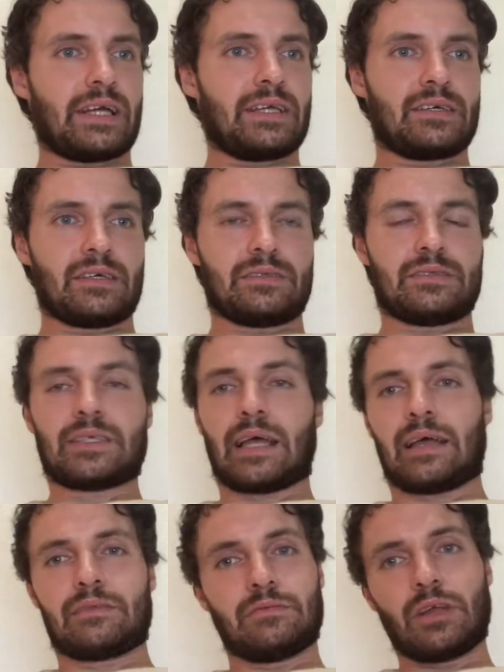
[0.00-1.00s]
guns
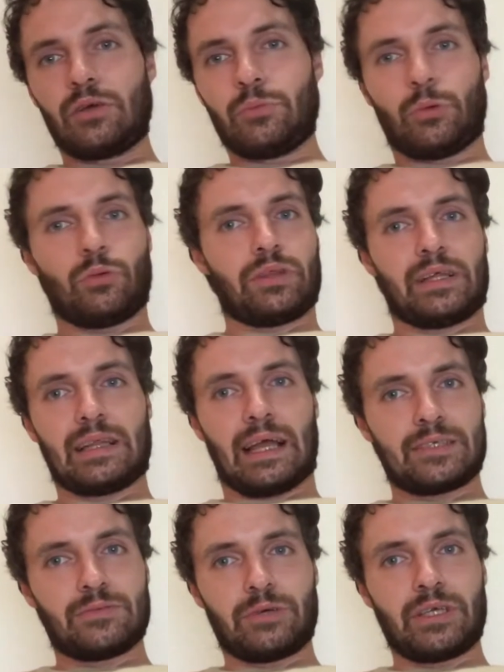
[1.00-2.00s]
and no more than
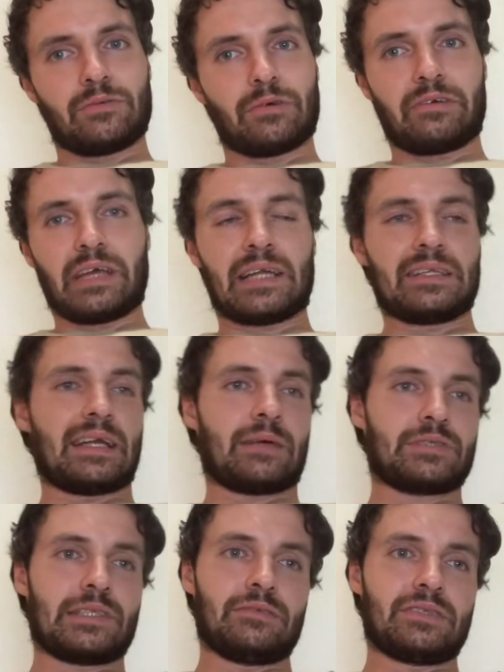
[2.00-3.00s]
last week where he had an
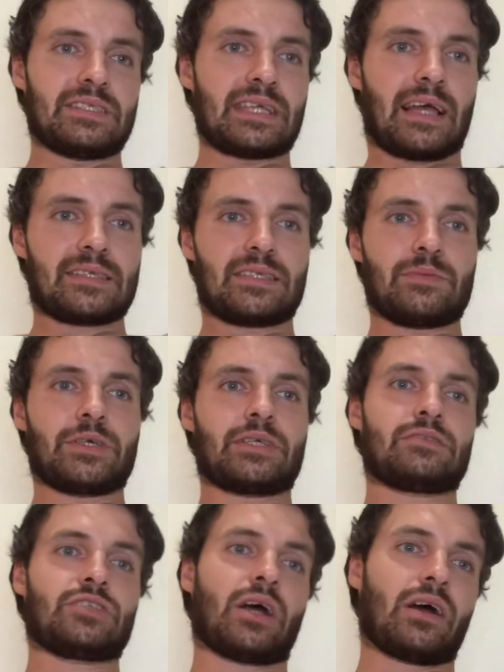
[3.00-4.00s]
absolute disaster.
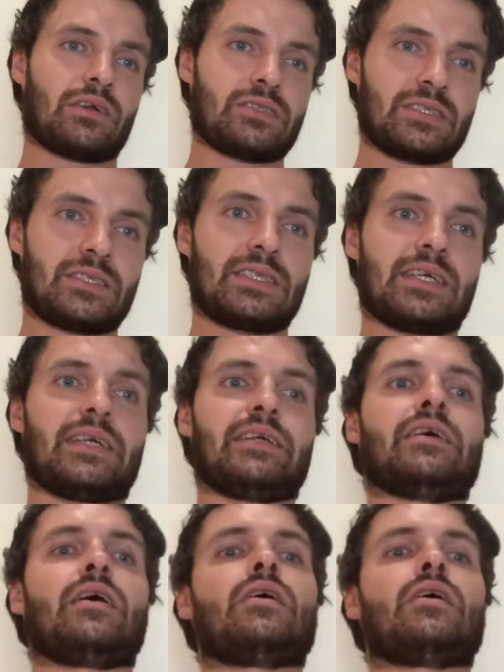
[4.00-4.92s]
But Chargers D